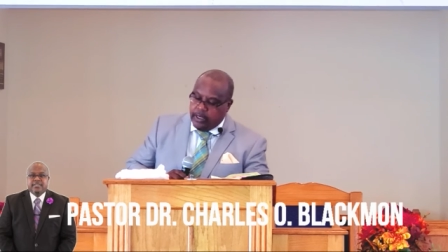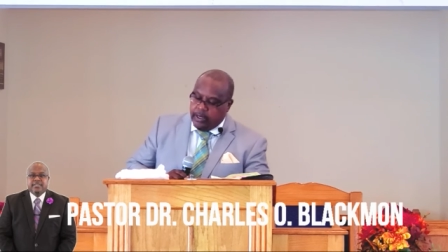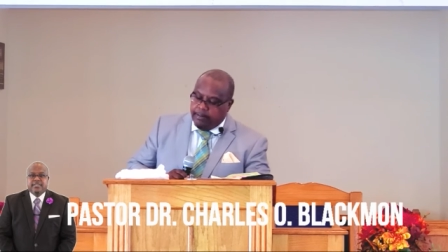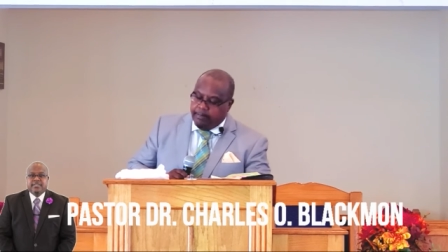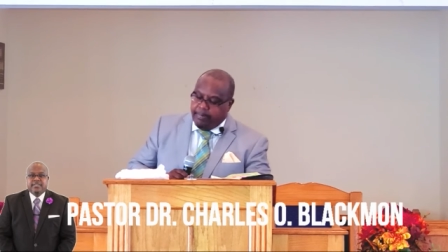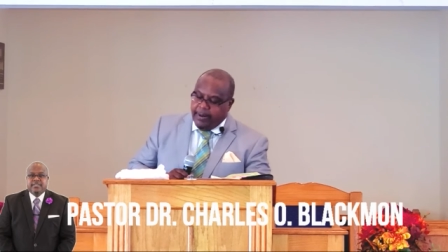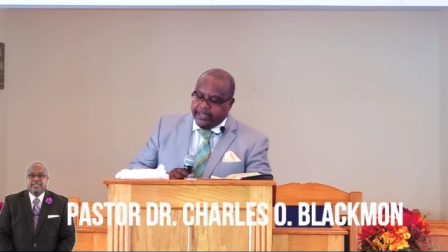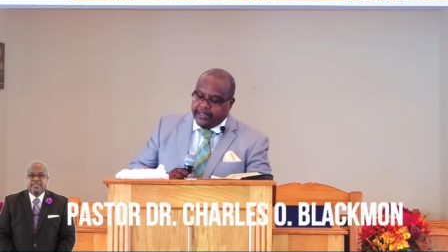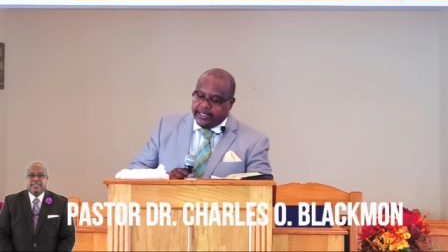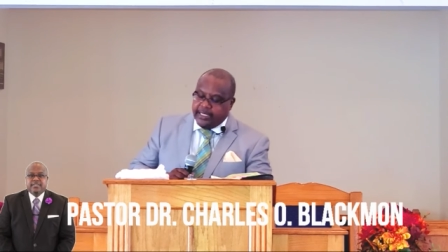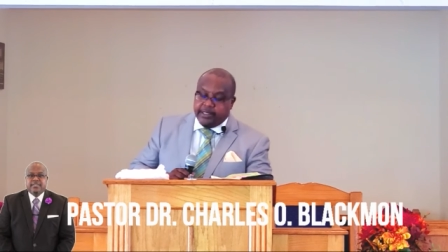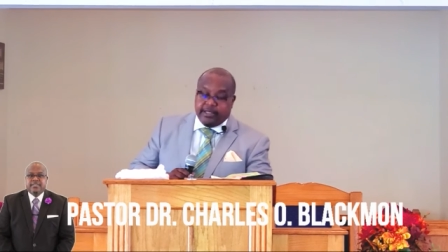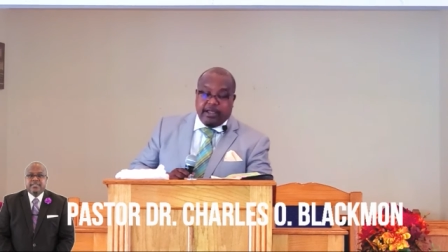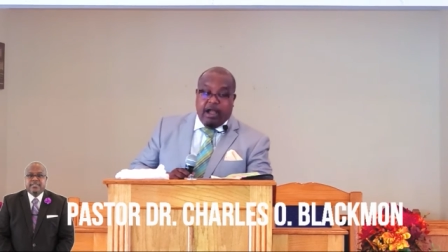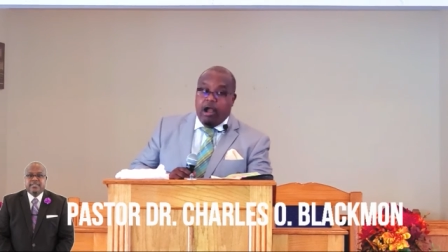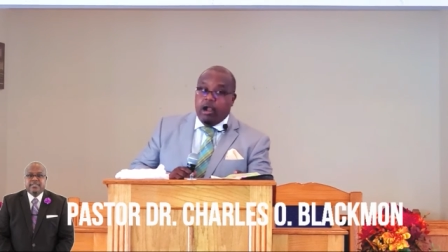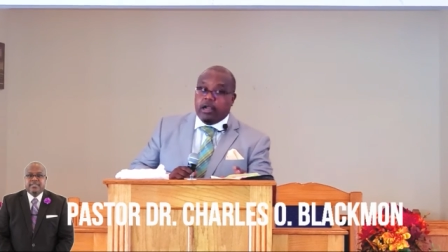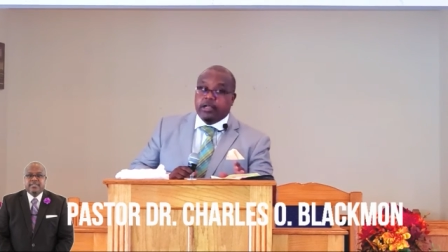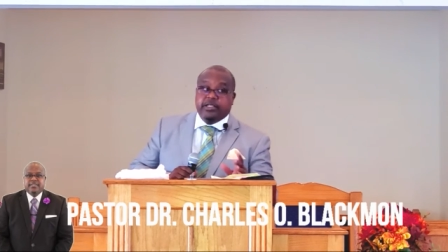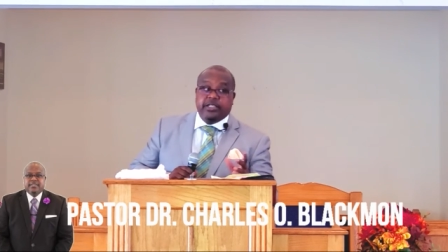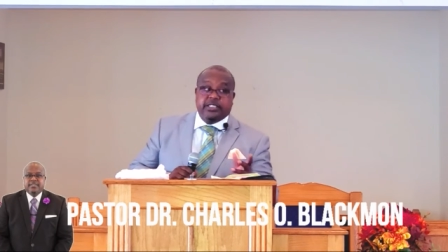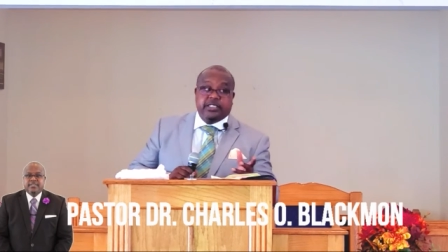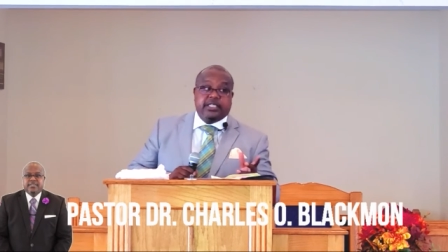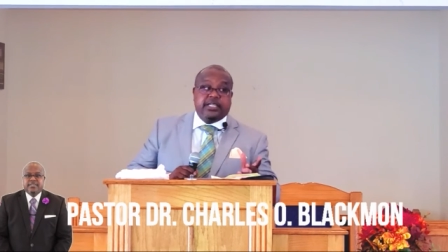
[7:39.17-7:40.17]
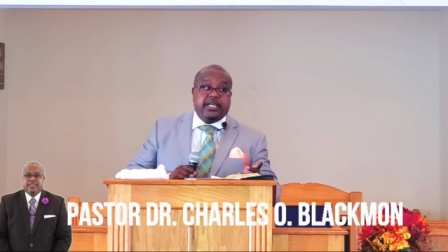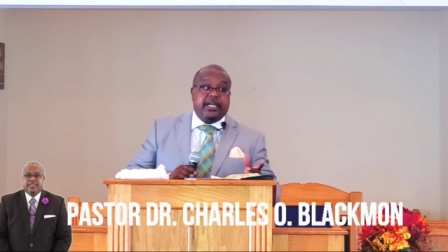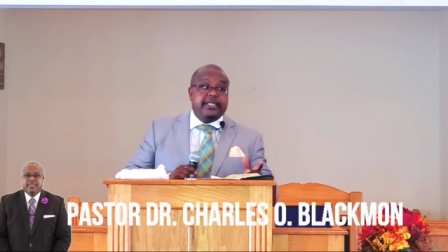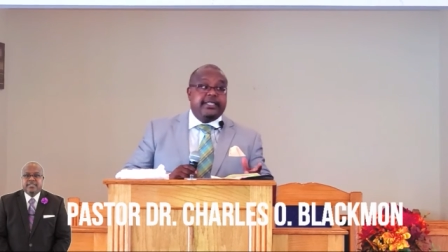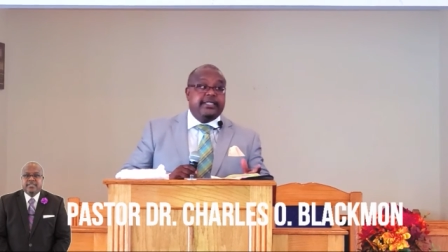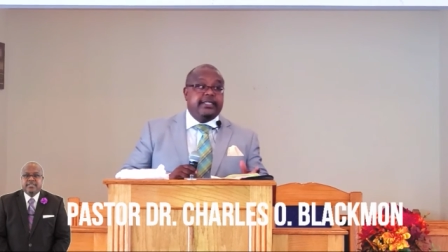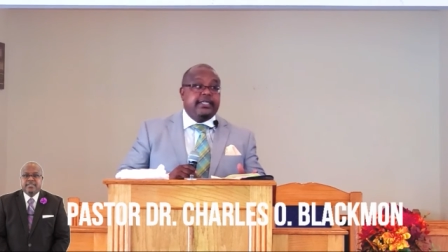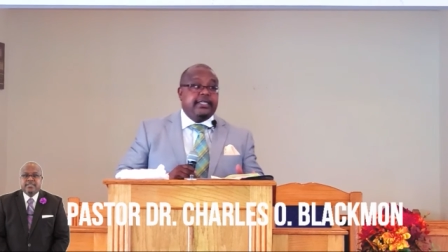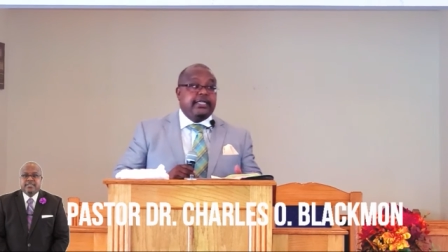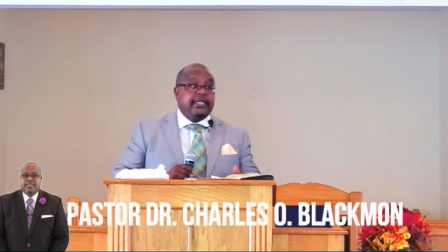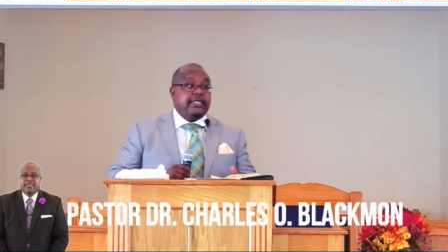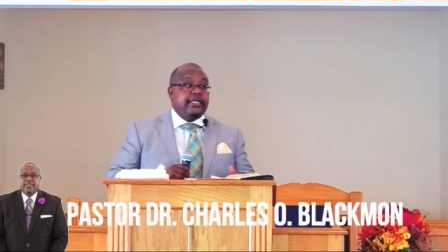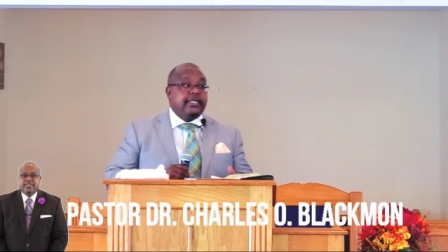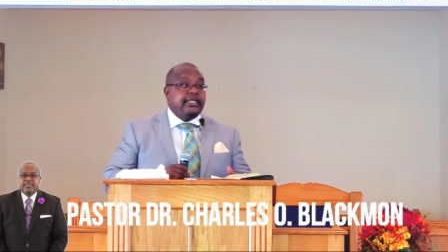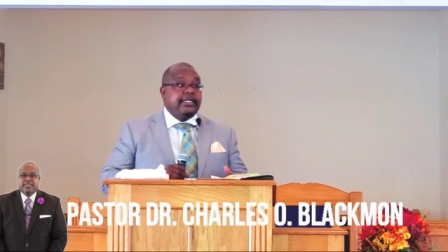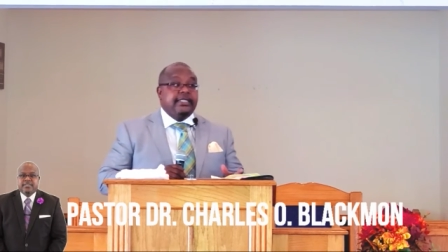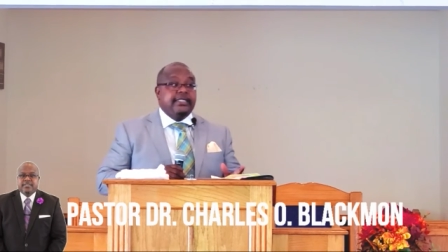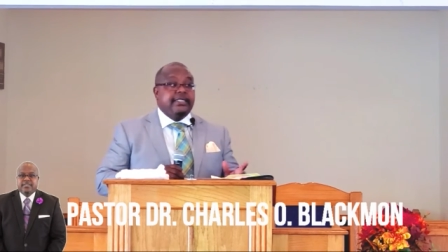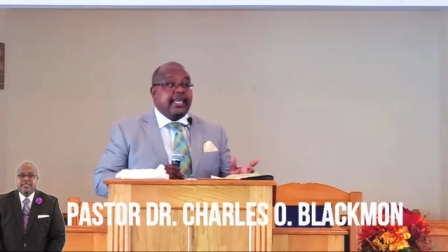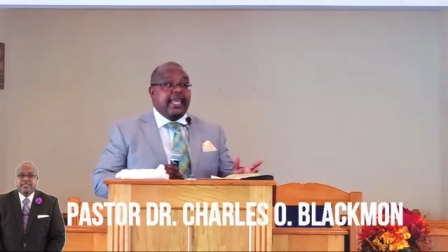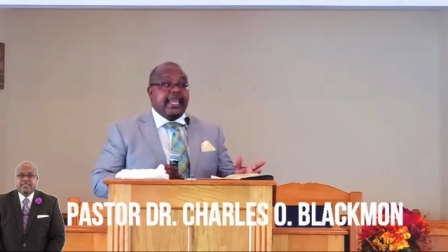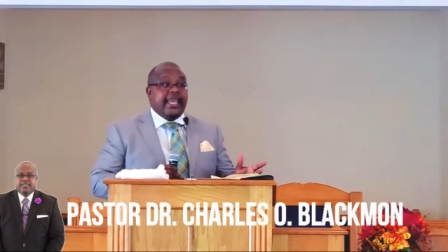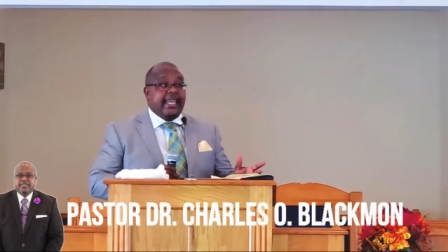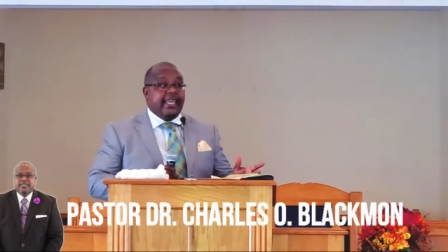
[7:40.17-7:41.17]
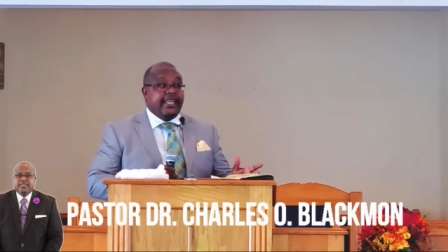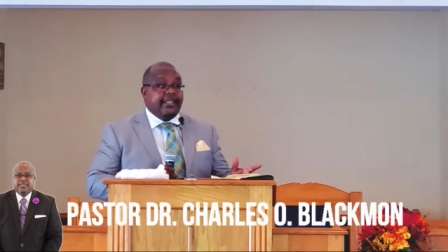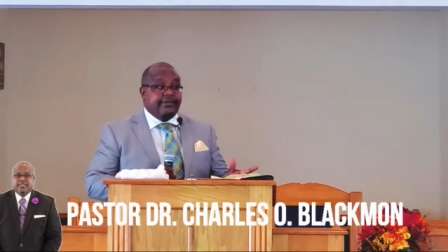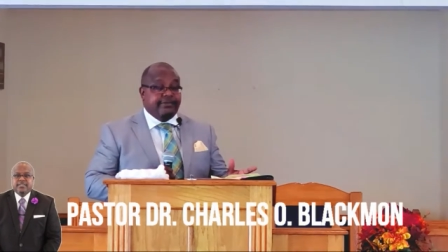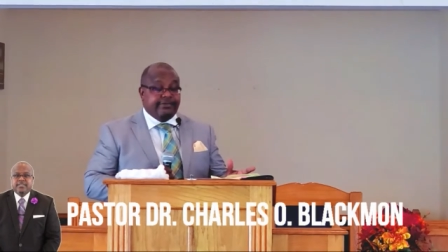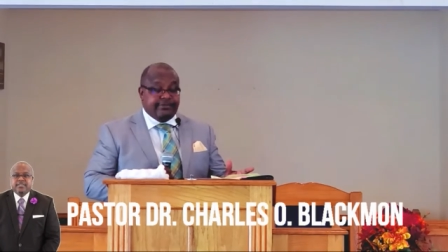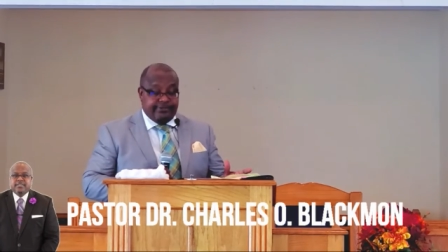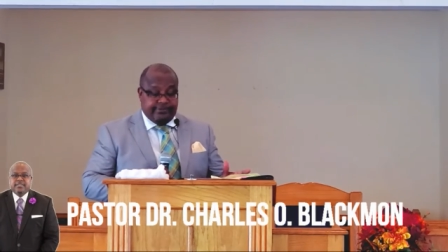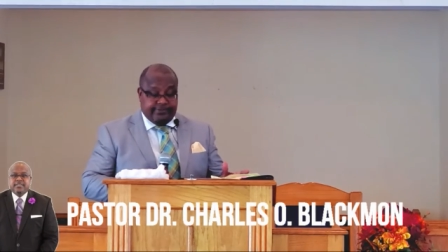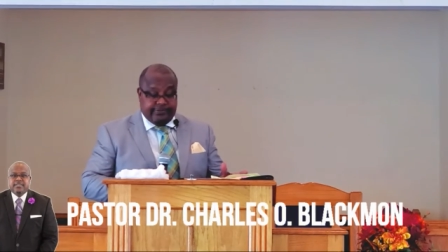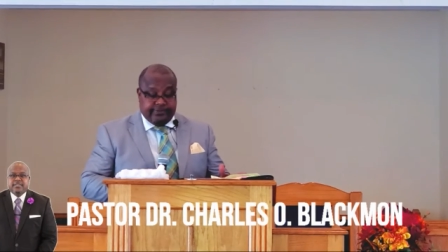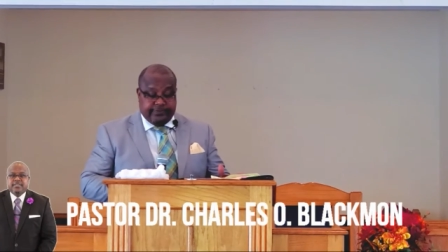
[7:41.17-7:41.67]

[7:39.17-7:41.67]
but the darkness couldn't see it.